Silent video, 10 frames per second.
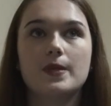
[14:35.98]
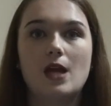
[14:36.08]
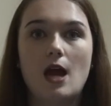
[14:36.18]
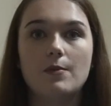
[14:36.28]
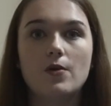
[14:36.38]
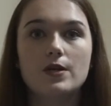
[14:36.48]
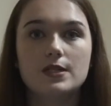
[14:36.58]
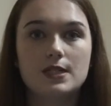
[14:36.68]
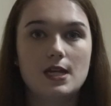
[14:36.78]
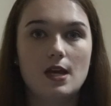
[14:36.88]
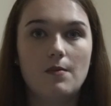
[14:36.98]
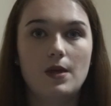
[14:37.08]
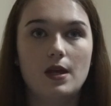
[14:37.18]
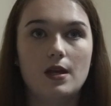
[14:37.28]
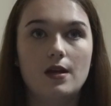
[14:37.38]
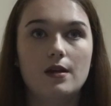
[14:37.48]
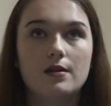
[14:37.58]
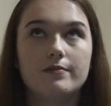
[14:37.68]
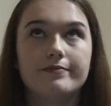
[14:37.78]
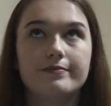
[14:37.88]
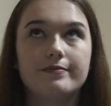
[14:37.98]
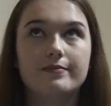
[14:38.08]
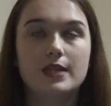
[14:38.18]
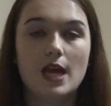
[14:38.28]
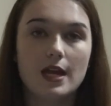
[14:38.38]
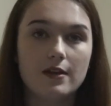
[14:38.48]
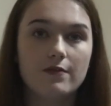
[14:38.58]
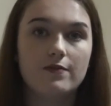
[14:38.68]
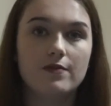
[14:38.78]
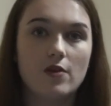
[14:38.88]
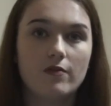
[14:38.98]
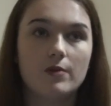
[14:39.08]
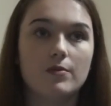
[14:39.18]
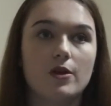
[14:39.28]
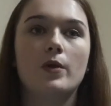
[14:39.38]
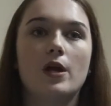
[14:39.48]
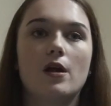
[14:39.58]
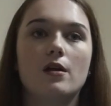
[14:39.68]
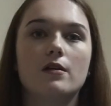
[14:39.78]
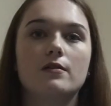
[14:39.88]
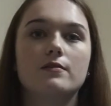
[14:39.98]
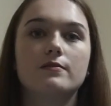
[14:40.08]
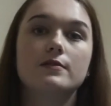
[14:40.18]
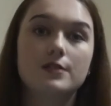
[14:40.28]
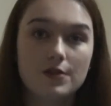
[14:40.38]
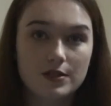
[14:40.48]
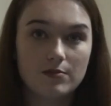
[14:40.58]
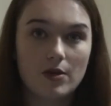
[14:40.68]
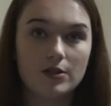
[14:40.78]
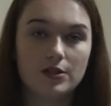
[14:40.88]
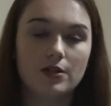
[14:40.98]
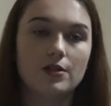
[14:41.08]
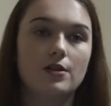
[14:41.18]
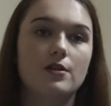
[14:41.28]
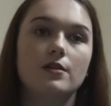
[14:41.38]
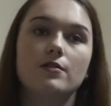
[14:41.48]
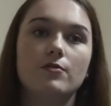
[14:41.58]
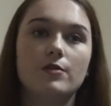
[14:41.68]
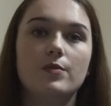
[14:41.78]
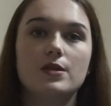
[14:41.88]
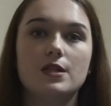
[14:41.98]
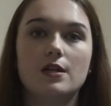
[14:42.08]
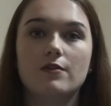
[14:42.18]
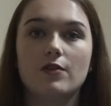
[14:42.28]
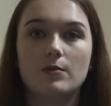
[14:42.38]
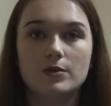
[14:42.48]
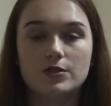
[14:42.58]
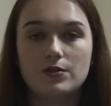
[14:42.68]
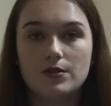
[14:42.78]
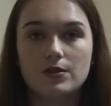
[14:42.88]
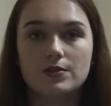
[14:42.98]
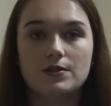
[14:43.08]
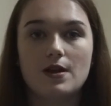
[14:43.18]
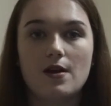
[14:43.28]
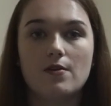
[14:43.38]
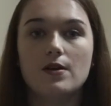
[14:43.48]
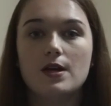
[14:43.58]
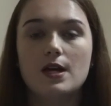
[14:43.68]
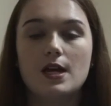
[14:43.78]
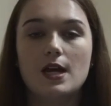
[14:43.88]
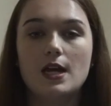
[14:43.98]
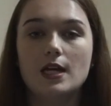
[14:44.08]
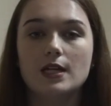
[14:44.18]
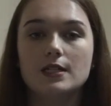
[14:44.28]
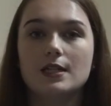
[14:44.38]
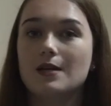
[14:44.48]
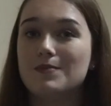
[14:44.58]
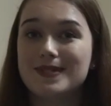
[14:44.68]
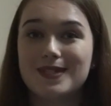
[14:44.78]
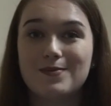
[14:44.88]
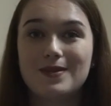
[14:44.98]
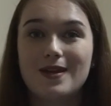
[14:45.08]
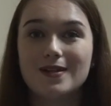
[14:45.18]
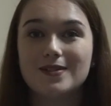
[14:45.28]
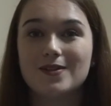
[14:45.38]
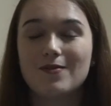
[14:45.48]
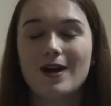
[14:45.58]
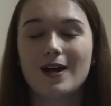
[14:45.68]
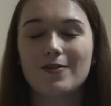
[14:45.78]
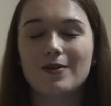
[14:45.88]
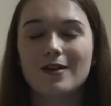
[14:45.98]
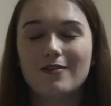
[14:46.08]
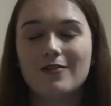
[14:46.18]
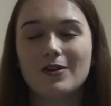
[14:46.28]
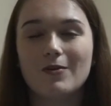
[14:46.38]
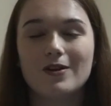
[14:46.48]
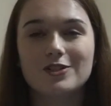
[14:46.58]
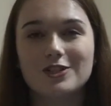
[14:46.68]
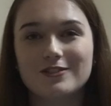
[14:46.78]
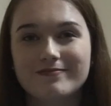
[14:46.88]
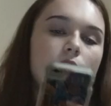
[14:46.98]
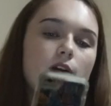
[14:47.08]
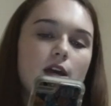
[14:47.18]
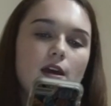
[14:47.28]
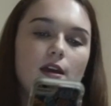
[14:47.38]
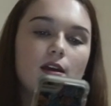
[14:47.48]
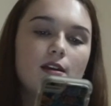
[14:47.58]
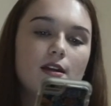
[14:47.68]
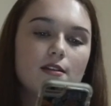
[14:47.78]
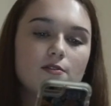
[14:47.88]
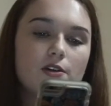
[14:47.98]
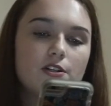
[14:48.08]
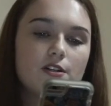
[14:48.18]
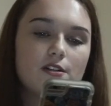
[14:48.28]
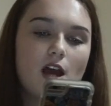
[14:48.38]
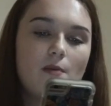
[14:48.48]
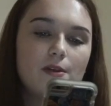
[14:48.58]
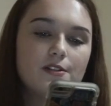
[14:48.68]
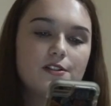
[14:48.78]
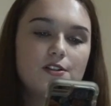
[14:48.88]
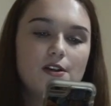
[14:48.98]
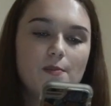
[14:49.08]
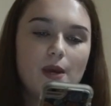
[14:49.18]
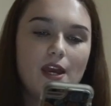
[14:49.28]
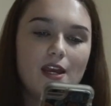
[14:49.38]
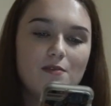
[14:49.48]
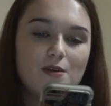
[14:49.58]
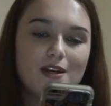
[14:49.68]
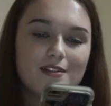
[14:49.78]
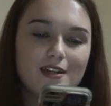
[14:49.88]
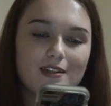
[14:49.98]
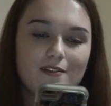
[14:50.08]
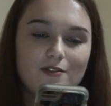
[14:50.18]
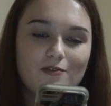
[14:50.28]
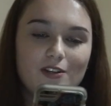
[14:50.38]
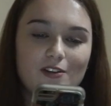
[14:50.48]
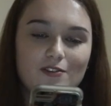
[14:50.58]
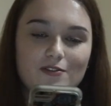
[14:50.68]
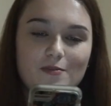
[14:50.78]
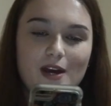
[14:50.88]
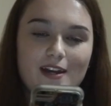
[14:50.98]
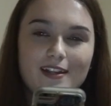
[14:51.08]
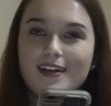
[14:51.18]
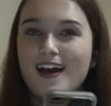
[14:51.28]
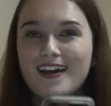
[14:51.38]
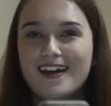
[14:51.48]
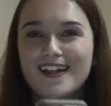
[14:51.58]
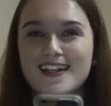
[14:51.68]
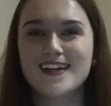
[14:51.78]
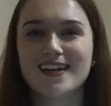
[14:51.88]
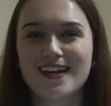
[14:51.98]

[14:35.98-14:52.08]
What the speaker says: I'm going to see him in the end of November. We are serious about each other. We've been dating for almost 2 years now, and I miss him a lot, so hi Ray if you're watching. Okay, next question is, how much do you get paid? P.S. I love your videos, from Kylie. Hi Kylie.